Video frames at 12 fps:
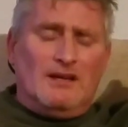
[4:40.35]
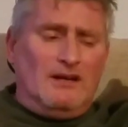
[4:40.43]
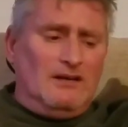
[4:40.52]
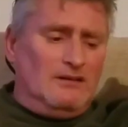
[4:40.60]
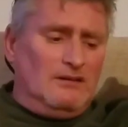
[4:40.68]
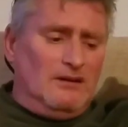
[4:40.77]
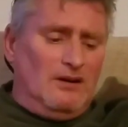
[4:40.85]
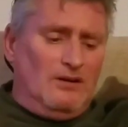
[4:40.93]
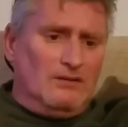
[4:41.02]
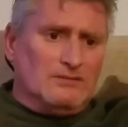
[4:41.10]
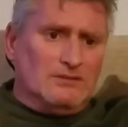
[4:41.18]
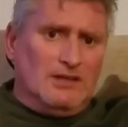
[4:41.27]

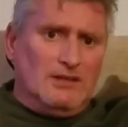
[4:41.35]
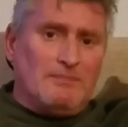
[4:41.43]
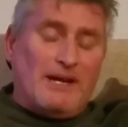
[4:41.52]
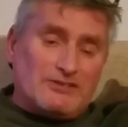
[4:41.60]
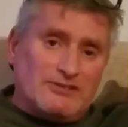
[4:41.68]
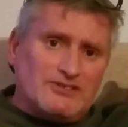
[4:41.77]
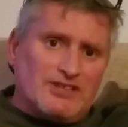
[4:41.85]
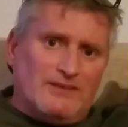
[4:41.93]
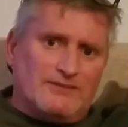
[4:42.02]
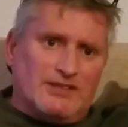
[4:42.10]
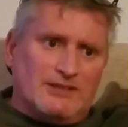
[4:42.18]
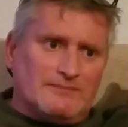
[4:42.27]
on battery
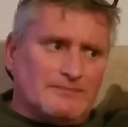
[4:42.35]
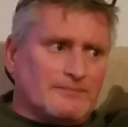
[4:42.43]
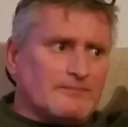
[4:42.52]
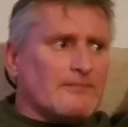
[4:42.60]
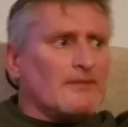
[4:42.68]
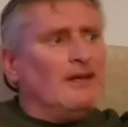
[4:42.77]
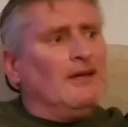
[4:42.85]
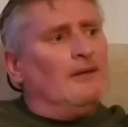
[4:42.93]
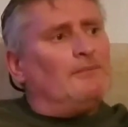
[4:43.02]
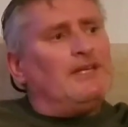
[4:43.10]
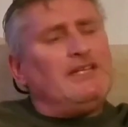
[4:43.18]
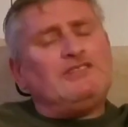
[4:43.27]
safety.
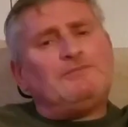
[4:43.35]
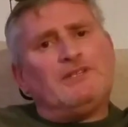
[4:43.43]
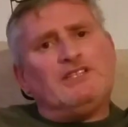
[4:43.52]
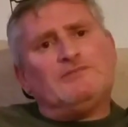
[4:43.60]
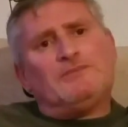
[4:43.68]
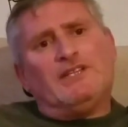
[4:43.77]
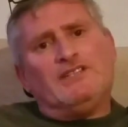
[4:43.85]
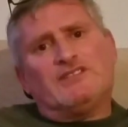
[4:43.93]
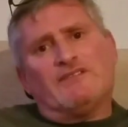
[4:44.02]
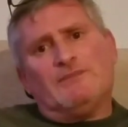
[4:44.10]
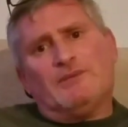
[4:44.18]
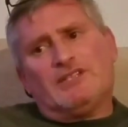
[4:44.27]
Please, please,
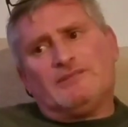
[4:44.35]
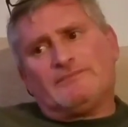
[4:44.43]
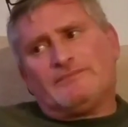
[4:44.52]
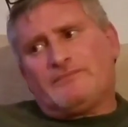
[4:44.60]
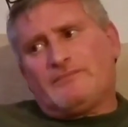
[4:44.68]
please everybody.